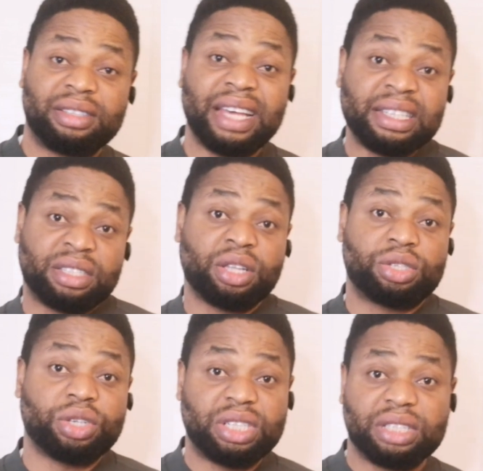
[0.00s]

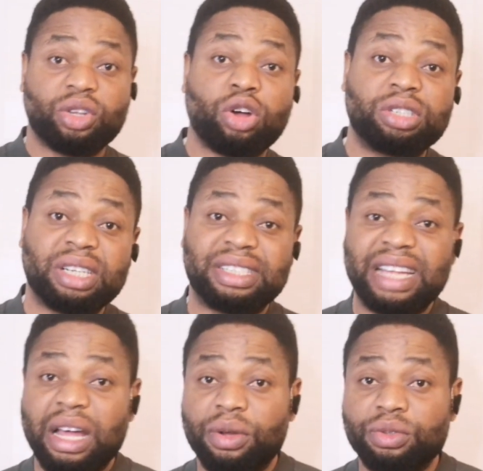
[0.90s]
tests such as
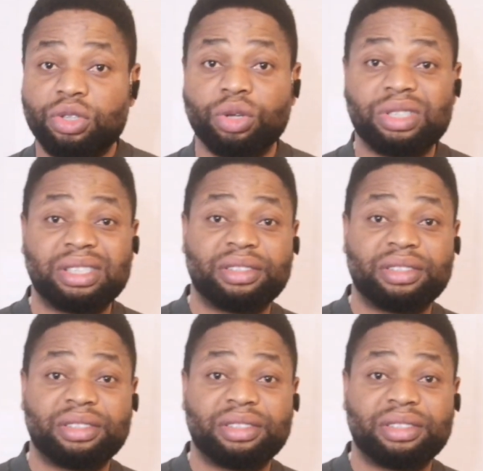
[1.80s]
ultrasounds or